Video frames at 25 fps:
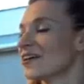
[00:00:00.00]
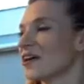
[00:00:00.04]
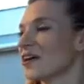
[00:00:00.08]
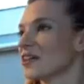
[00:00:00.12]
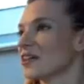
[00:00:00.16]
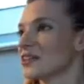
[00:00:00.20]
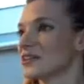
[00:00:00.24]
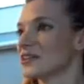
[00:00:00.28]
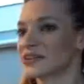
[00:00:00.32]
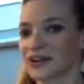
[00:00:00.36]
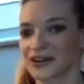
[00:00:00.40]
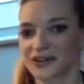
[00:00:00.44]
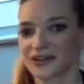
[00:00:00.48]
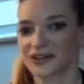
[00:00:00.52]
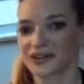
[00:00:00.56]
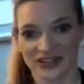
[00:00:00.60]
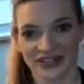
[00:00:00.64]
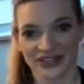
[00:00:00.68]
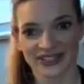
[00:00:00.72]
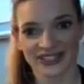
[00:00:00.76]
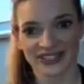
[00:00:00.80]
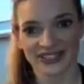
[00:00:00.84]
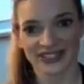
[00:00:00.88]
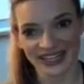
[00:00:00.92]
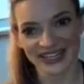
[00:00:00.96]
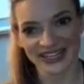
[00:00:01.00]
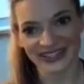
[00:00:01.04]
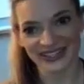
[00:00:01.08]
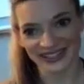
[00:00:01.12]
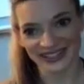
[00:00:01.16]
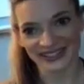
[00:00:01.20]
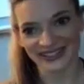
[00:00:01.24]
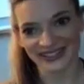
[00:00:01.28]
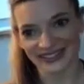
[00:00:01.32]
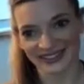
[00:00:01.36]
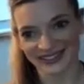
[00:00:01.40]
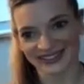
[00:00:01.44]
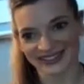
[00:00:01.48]
there are
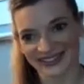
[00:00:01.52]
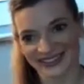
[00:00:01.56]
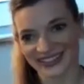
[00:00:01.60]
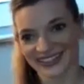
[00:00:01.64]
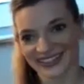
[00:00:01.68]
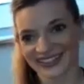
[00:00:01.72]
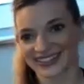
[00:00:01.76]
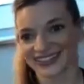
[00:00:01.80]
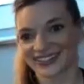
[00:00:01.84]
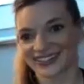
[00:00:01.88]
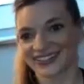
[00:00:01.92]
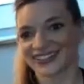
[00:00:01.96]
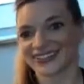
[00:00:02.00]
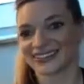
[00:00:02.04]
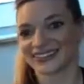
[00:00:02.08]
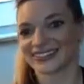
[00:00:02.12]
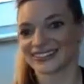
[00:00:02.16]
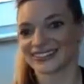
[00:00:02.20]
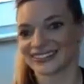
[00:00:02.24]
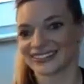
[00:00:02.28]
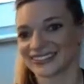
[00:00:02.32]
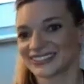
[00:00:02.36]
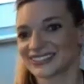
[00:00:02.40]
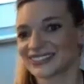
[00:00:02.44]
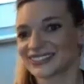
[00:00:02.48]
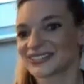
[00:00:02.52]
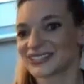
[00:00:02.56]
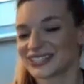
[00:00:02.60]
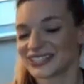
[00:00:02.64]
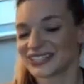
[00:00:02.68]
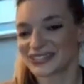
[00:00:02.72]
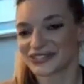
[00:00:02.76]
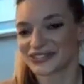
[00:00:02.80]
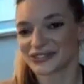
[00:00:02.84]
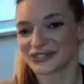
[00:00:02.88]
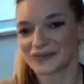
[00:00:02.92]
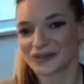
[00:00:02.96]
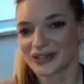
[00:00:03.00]
variations on the
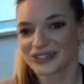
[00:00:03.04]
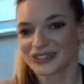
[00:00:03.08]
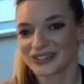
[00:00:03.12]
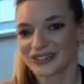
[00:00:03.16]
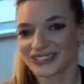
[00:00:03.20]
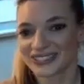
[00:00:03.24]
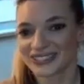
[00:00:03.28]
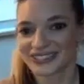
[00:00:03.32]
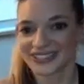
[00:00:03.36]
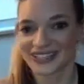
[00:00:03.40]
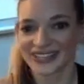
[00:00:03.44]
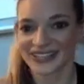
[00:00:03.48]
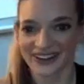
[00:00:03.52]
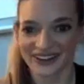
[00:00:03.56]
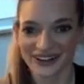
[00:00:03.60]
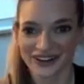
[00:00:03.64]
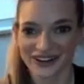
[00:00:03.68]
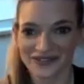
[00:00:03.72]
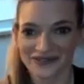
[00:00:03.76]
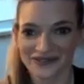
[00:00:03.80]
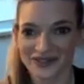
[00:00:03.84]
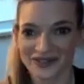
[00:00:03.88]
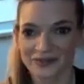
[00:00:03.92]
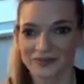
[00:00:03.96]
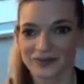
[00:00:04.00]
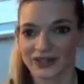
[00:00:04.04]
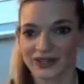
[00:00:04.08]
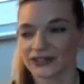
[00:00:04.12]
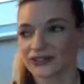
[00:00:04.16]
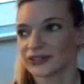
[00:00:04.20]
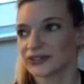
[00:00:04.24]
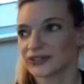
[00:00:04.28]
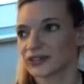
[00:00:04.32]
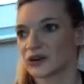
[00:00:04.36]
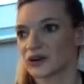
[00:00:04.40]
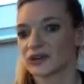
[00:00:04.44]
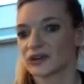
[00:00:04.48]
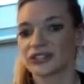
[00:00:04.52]
traditional poses that I offer, but you
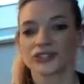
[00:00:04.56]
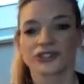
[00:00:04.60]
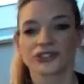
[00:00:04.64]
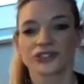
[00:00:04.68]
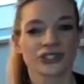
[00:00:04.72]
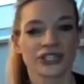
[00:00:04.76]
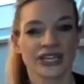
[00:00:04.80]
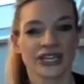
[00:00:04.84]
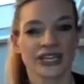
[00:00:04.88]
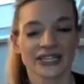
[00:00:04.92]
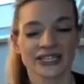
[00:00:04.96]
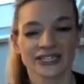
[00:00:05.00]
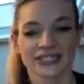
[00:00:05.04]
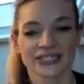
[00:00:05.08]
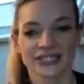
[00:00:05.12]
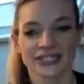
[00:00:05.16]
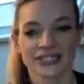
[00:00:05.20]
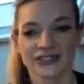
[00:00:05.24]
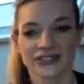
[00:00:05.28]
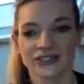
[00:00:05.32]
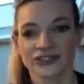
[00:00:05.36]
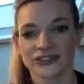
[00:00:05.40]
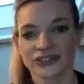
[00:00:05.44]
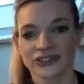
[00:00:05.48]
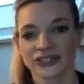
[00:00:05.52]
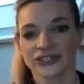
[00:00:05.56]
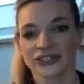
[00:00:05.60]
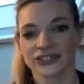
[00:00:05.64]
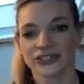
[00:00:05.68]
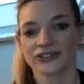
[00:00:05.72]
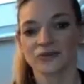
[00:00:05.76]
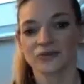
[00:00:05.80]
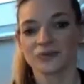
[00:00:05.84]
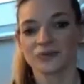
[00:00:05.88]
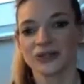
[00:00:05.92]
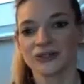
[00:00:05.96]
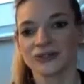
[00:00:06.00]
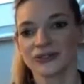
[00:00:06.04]
can always just take it to the
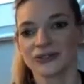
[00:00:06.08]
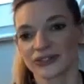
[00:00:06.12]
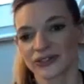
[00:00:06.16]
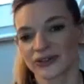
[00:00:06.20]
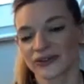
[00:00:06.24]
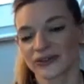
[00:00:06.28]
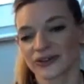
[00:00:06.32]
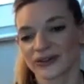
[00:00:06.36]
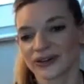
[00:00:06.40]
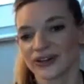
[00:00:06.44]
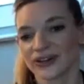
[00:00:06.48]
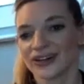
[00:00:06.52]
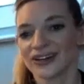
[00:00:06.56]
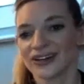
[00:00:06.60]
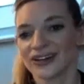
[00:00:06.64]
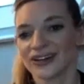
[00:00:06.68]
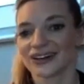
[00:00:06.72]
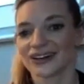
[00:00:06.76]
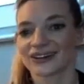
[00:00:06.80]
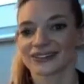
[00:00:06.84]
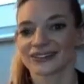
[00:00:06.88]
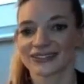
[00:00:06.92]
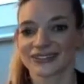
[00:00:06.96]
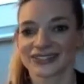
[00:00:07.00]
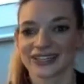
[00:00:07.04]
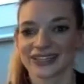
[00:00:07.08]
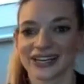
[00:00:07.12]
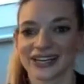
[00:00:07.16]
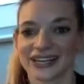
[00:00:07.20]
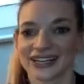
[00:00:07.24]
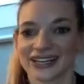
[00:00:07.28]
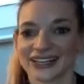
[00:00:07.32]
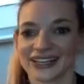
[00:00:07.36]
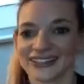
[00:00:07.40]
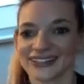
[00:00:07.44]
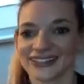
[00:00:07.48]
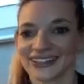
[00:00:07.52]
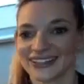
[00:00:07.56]
traditional pose. So I'll
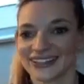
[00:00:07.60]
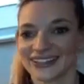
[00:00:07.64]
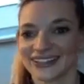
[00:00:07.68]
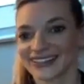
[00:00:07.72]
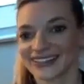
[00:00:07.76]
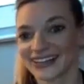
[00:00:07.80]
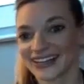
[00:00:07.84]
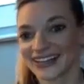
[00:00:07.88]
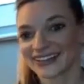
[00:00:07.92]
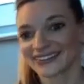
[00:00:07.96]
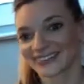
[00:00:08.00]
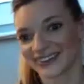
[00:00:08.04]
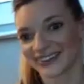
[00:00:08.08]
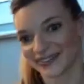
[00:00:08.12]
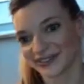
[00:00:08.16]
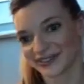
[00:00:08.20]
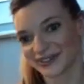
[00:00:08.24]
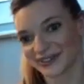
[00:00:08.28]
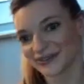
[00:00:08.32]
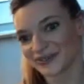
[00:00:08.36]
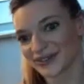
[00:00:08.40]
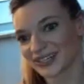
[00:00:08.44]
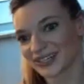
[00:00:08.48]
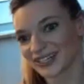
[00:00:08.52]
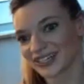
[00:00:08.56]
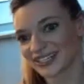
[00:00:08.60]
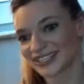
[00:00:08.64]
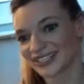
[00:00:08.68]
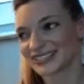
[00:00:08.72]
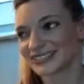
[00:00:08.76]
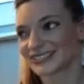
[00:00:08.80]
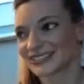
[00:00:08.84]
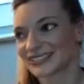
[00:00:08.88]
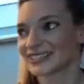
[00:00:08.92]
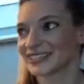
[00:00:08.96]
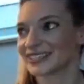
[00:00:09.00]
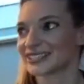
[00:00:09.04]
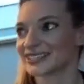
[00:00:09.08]
say, okay, level 1
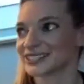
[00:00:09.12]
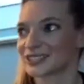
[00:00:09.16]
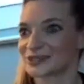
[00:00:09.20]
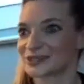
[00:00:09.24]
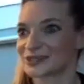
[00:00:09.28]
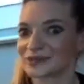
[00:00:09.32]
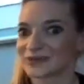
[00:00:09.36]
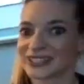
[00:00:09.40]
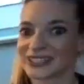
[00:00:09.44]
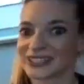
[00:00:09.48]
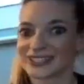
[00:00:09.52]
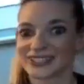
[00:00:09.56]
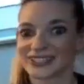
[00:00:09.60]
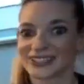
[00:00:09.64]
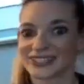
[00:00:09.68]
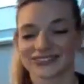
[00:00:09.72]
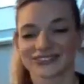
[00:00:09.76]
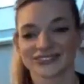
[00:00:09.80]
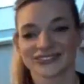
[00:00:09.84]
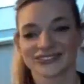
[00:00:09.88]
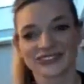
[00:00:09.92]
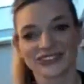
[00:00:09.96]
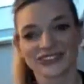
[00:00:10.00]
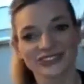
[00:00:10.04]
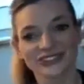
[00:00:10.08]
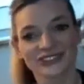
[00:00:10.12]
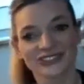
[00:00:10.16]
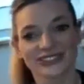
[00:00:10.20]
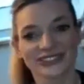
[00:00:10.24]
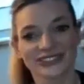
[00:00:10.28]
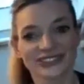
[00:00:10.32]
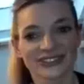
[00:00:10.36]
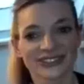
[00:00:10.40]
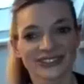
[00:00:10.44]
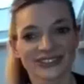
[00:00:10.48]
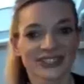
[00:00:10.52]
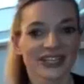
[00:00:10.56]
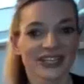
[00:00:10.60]
is standing split, level 2
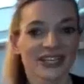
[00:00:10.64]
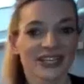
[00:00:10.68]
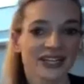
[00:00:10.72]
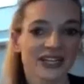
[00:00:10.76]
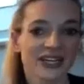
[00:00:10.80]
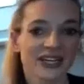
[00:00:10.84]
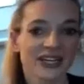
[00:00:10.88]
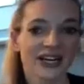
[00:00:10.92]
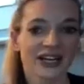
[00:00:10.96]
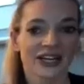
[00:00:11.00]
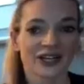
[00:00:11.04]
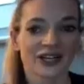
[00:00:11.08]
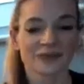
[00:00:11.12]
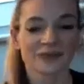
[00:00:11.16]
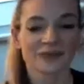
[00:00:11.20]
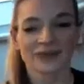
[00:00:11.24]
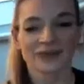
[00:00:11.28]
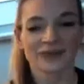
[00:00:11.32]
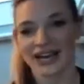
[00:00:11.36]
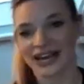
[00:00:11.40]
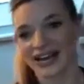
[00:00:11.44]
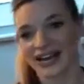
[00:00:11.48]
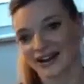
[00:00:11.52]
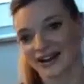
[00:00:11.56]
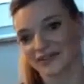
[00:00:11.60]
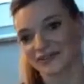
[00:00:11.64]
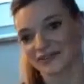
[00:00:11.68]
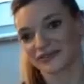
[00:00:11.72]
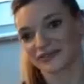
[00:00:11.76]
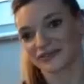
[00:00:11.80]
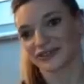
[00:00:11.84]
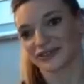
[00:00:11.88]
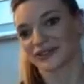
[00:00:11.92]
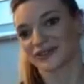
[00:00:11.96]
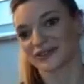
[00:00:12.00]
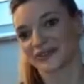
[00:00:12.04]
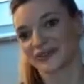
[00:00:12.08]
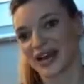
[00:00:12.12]
is half
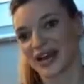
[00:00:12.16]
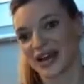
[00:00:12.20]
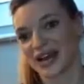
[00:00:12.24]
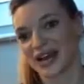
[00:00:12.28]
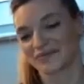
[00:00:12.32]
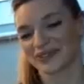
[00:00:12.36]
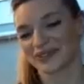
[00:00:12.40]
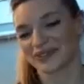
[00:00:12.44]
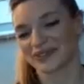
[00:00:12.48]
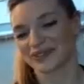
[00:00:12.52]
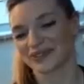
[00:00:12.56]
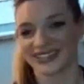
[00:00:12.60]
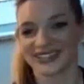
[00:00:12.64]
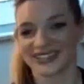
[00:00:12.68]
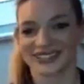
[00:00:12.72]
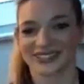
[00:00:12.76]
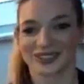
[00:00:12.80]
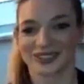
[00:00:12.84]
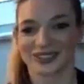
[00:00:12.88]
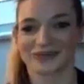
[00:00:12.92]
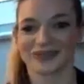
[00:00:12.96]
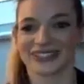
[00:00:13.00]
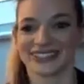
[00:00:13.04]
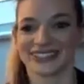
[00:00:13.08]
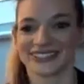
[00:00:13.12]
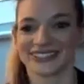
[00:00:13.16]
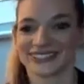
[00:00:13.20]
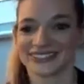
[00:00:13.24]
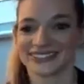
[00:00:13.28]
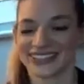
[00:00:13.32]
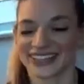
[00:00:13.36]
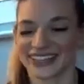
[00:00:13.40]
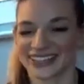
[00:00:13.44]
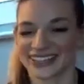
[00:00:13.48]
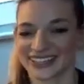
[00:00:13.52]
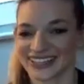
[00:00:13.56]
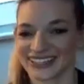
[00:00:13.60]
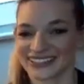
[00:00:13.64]
wrap standing split,
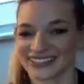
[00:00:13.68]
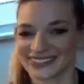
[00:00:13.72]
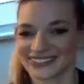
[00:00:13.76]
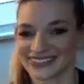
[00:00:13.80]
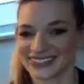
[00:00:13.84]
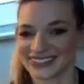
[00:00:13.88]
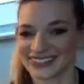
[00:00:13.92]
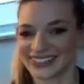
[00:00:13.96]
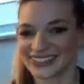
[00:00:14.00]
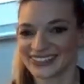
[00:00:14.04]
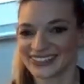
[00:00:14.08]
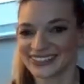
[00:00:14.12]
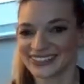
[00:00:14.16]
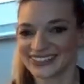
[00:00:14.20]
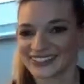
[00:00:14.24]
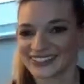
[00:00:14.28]
that kind of thing.